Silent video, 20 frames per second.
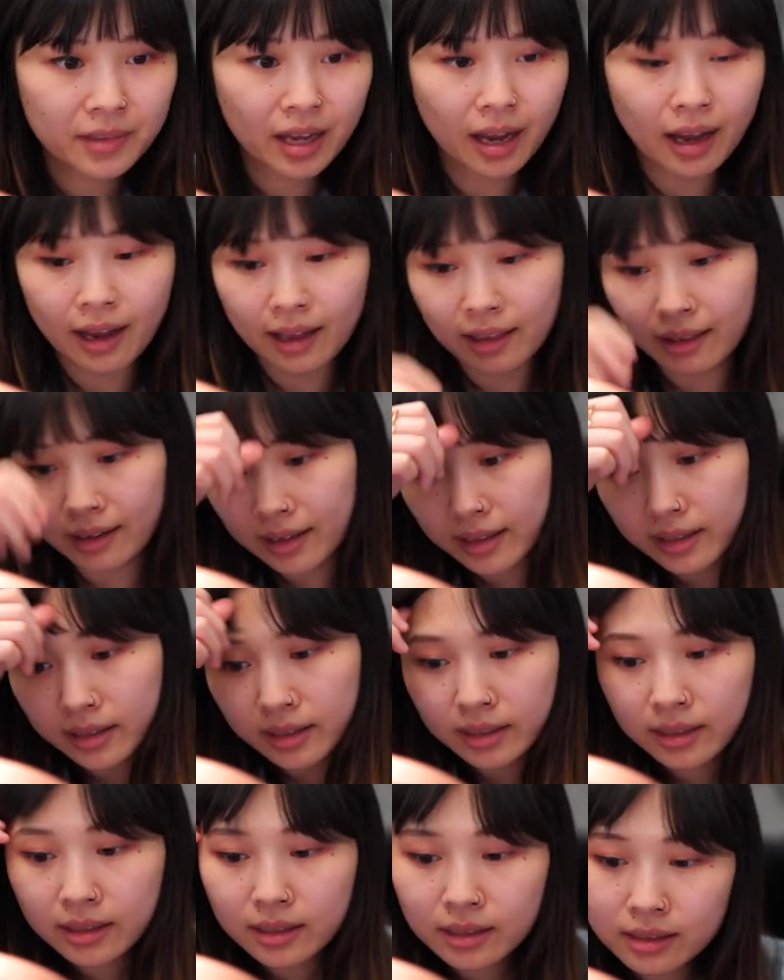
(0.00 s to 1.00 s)

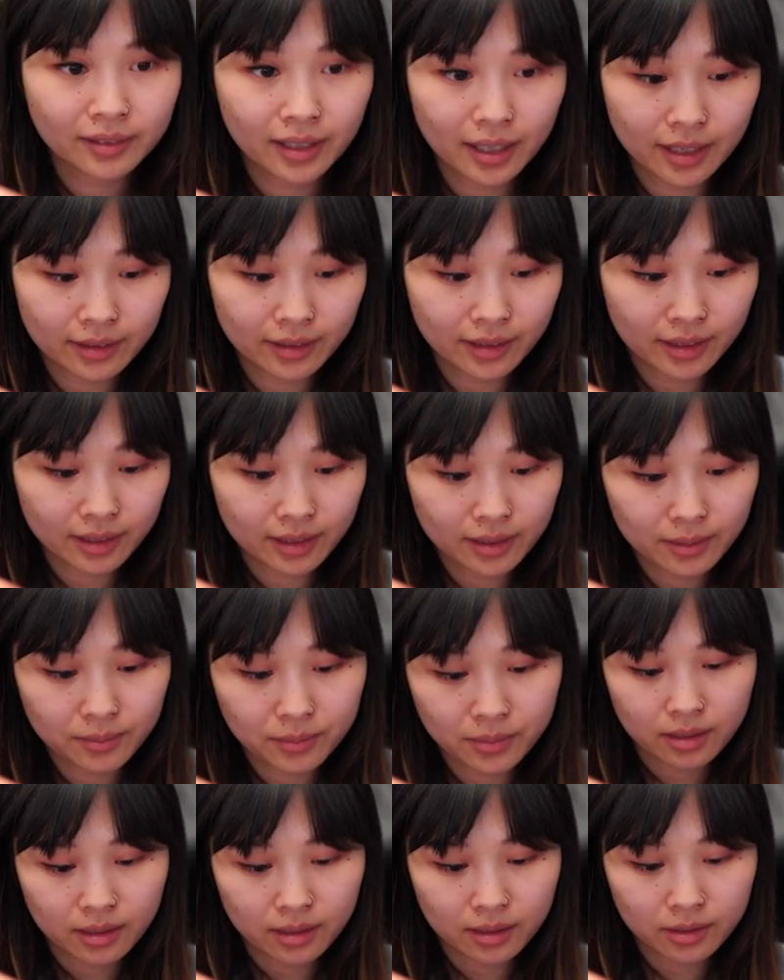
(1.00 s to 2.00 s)
eyeliner, and then
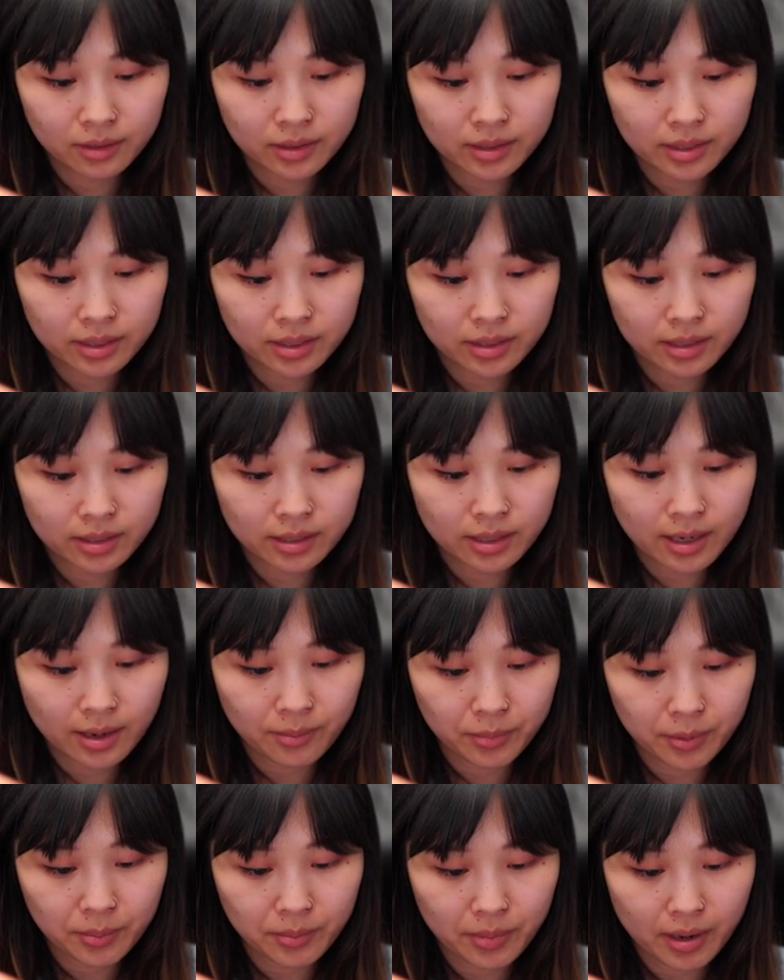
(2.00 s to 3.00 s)
I'm going to
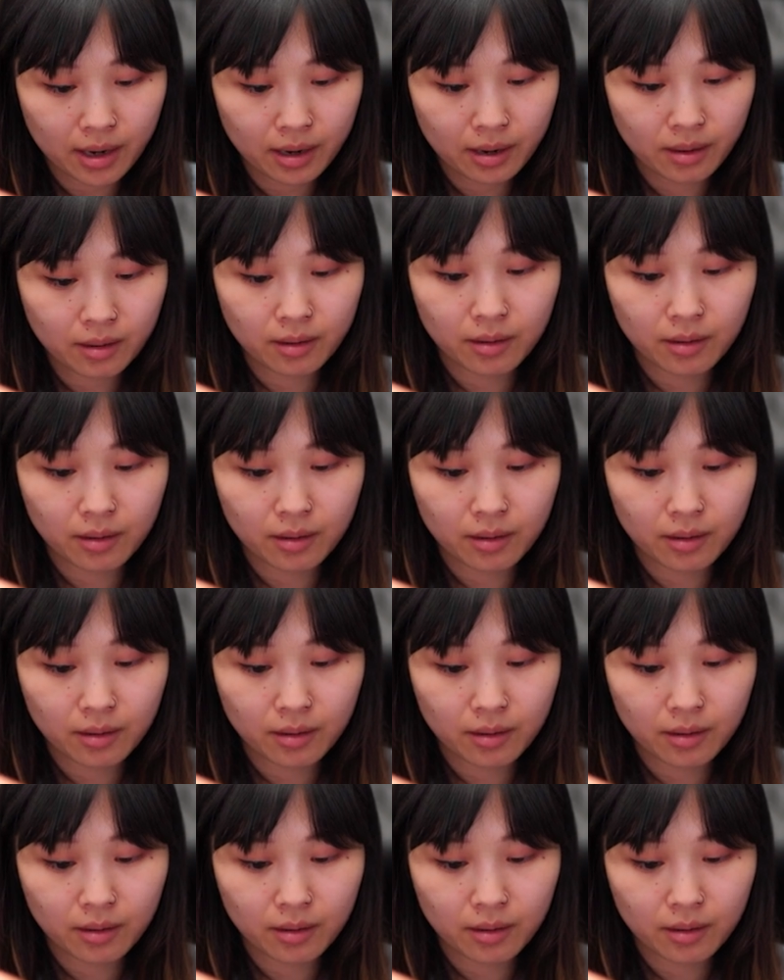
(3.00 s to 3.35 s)
snap it back.